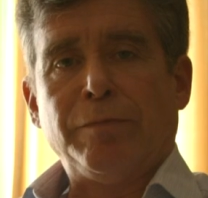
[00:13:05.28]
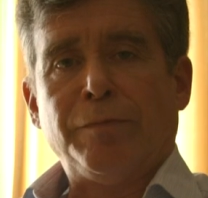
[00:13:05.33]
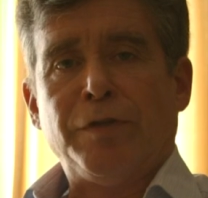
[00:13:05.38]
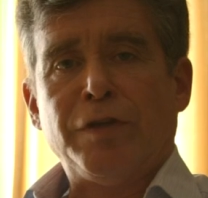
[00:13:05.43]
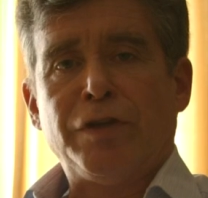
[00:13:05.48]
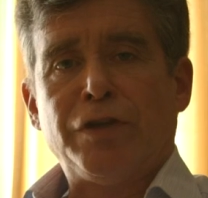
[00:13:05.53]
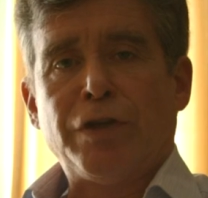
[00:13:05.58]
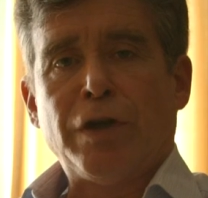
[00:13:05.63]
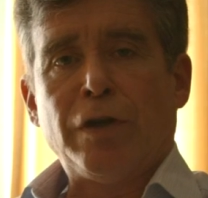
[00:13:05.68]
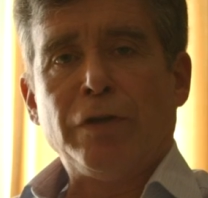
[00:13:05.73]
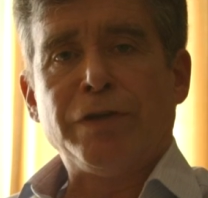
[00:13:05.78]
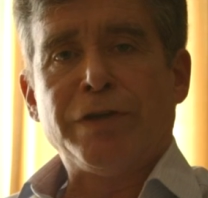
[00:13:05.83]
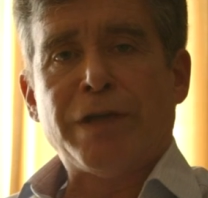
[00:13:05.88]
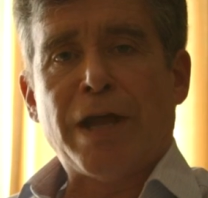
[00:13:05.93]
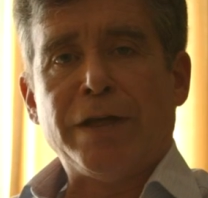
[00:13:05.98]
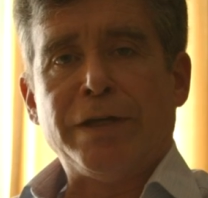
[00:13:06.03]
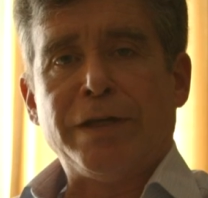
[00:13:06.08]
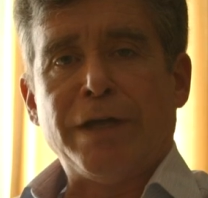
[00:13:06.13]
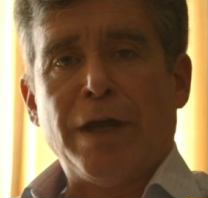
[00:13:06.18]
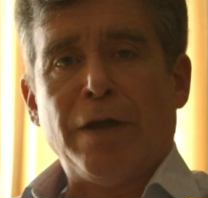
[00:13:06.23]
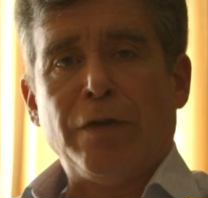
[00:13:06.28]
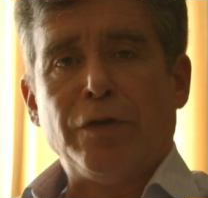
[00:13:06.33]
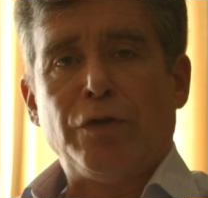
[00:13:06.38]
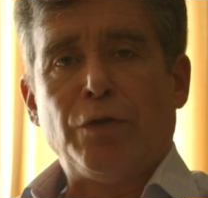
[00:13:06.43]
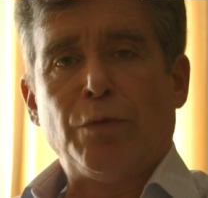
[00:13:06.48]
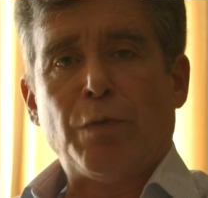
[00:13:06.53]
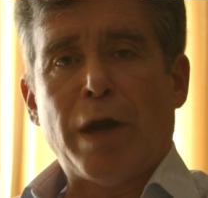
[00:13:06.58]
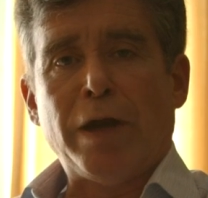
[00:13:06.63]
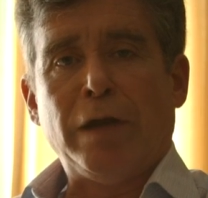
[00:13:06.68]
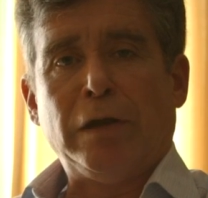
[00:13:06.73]
Fitzgerald sat down
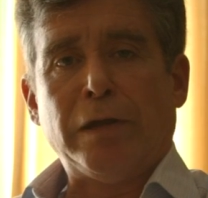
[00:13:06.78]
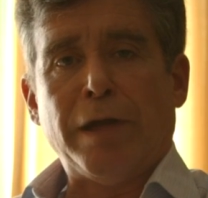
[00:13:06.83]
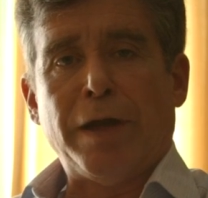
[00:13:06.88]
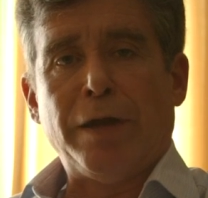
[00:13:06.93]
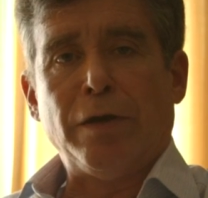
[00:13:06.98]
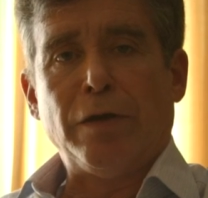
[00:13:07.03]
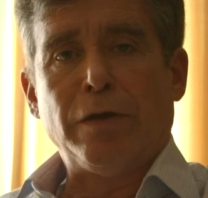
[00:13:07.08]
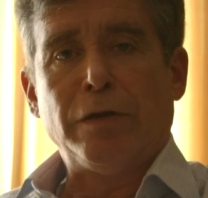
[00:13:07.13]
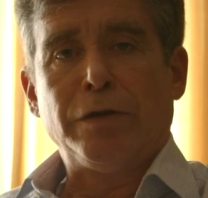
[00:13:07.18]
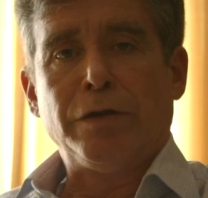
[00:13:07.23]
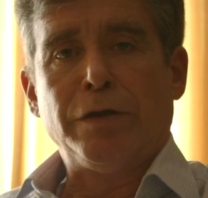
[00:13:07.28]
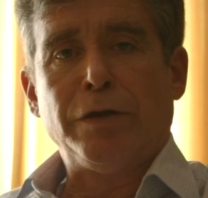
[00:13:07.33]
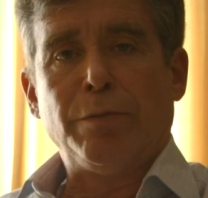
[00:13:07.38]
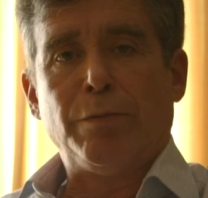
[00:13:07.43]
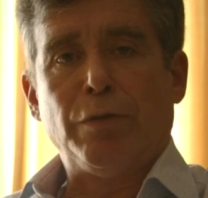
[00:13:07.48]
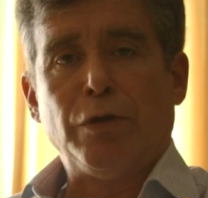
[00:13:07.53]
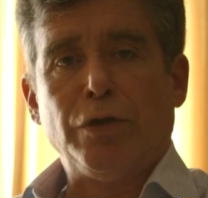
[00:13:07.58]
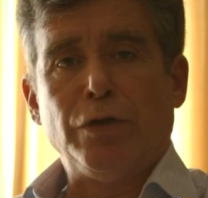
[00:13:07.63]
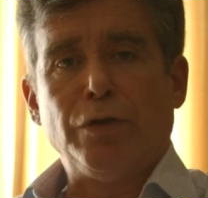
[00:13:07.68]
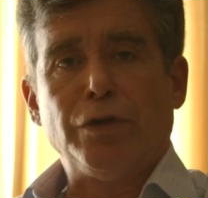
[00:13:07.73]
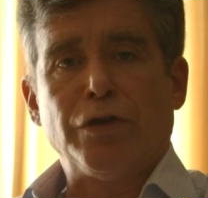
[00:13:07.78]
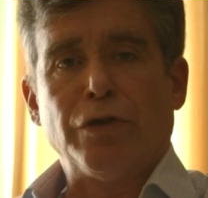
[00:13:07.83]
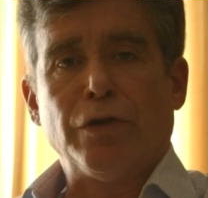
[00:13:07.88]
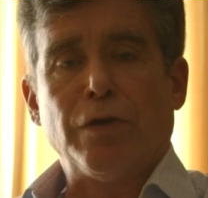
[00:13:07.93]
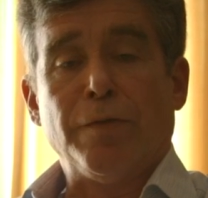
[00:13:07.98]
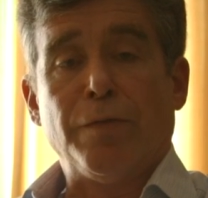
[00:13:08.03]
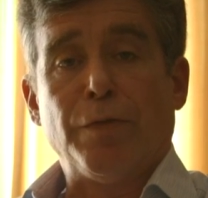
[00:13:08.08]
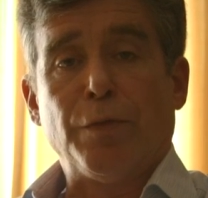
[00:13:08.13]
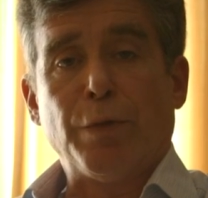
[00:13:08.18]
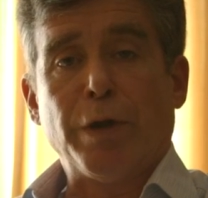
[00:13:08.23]
to write a letter to the producer
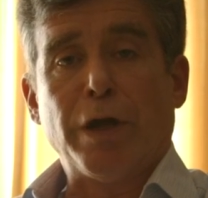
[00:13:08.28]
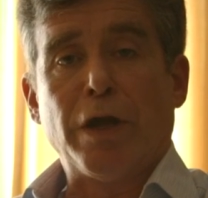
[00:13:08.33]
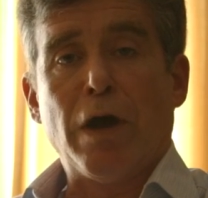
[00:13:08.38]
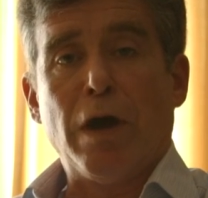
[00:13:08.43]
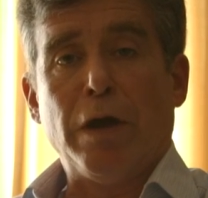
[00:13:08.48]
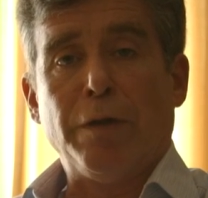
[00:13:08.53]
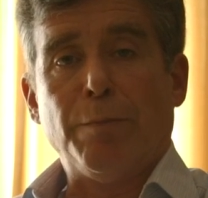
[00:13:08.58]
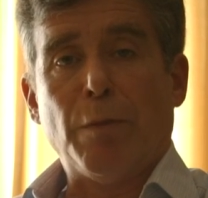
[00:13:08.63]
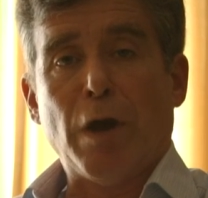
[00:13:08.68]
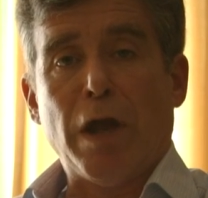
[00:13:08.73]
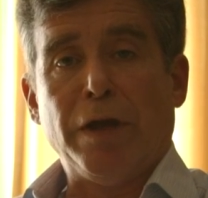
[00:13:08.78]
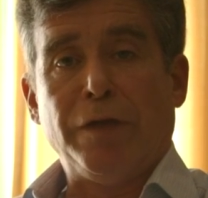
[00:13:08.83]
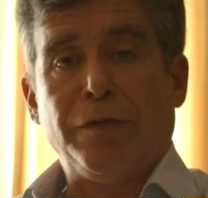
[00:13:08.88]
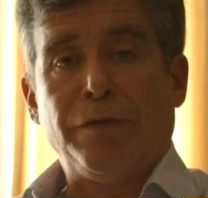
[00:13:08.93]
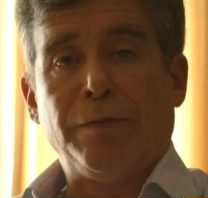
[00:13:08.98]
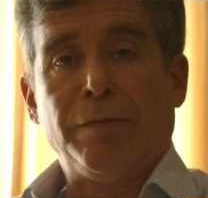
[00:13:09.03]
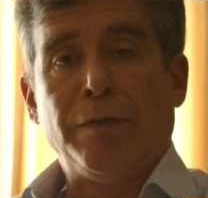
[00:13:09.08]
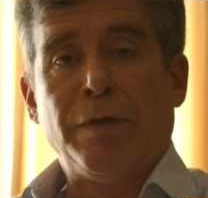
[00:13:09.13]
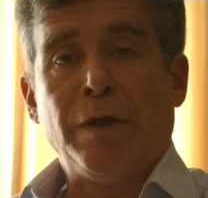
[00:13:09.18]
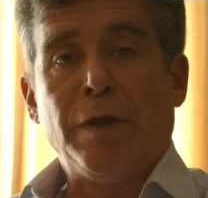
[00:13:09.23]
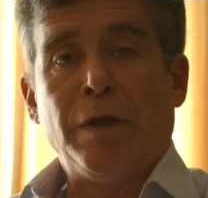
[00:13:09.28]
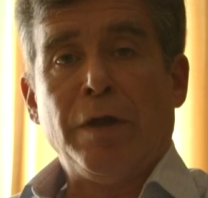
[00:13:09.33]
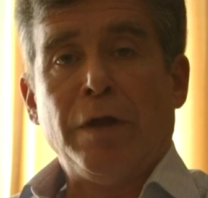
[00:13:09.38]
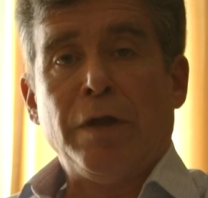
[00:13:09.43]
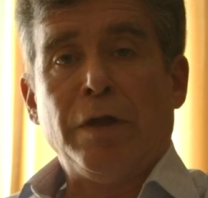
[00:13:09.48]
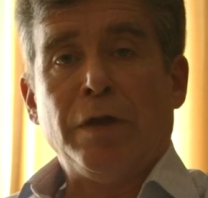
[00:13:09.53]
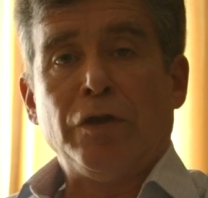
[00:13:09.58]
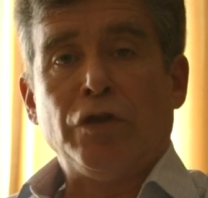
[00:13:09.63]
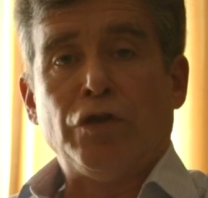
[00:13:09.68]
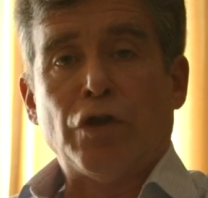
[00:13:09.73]
of Three Comrades,
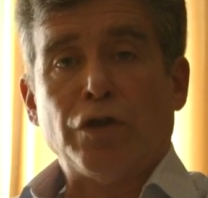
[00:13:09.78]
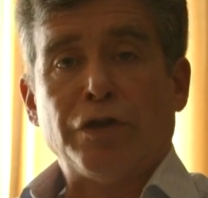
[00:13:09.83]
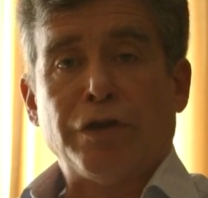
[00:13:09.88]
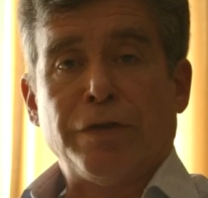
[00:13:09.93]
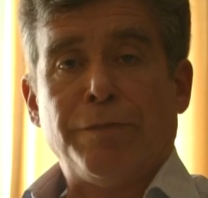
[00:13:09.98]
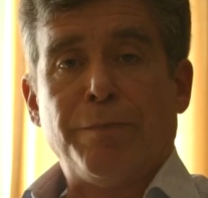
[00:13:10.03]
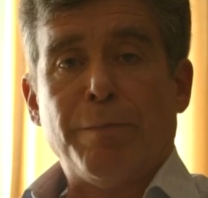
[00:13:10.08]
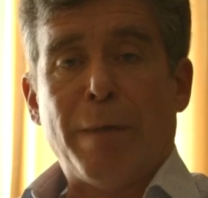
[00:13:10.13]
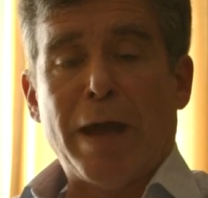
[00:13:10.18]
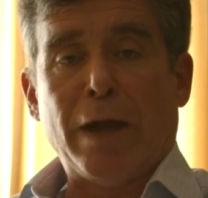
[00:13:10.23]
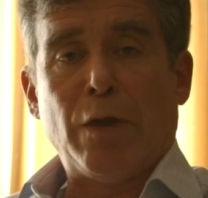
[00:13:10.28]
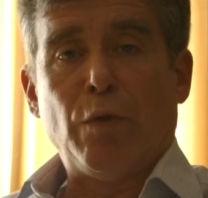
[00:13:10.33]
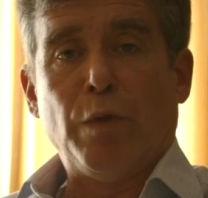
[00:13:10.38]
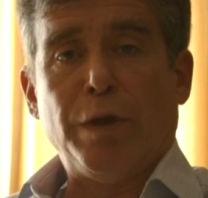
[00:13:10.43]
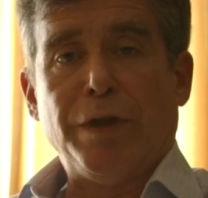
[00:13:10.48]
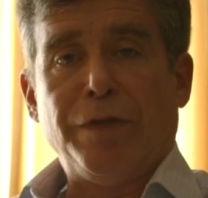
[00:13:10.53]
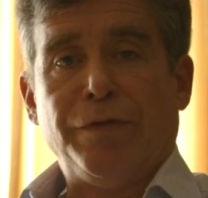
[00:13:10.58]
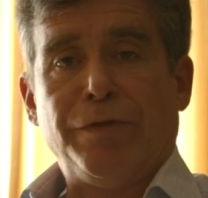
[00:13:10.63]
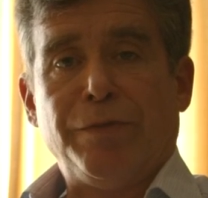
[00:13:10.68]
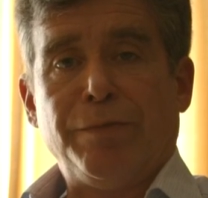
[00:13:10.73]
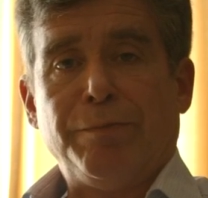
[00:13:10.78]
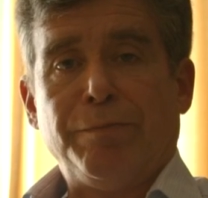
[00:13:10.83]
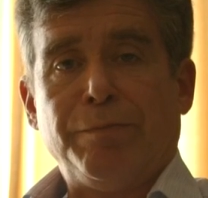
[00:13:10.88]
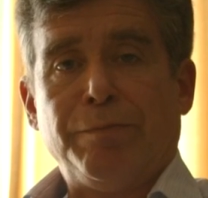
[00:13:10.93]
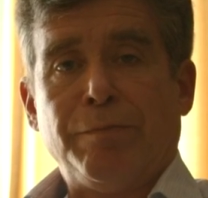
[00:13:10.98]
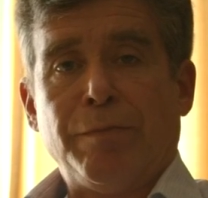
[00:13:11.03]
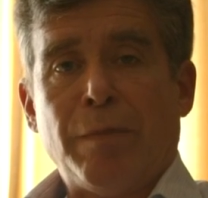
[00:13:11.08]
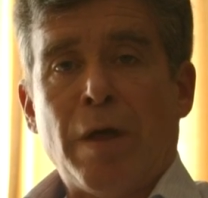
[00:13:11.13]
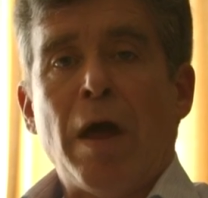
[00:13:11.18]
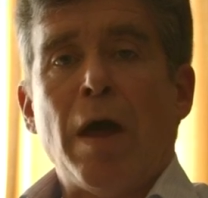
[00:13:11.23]
Joseph Mankiewicz.
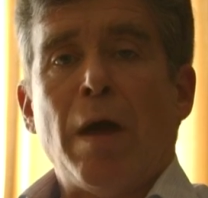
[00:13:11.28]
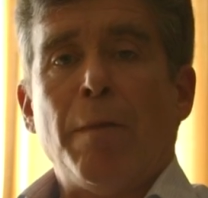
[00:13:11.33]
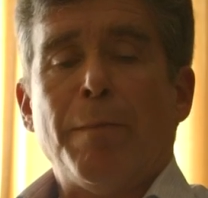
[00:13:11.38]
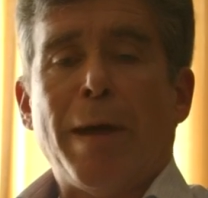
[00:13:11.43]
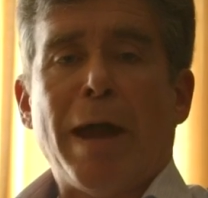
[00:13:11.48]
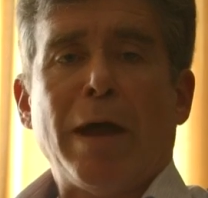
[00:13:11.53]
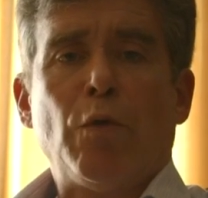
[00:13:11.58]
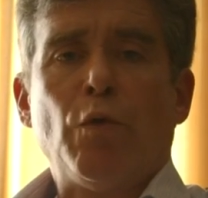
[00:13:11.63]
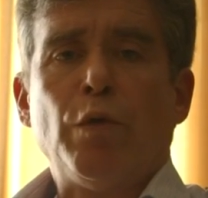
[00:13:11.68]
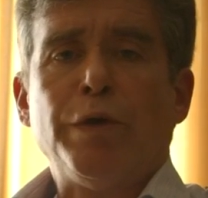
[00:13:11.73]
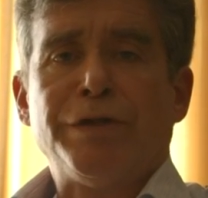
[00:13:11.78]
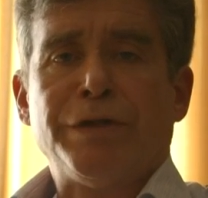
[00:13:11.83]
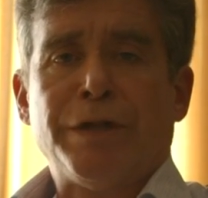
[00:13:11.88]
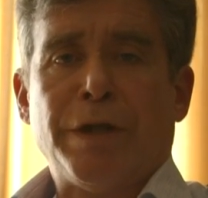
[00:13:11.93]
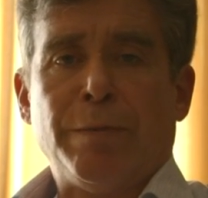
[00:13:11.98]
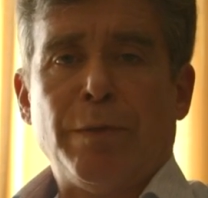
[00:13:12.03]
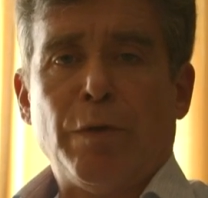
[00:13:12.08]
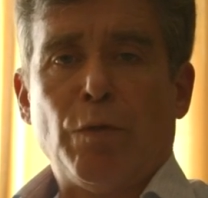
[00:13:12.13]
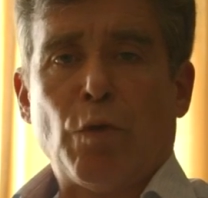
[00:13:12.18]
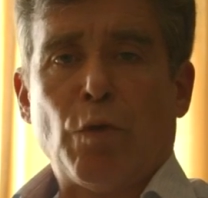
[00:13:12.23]
Mankiewicz had been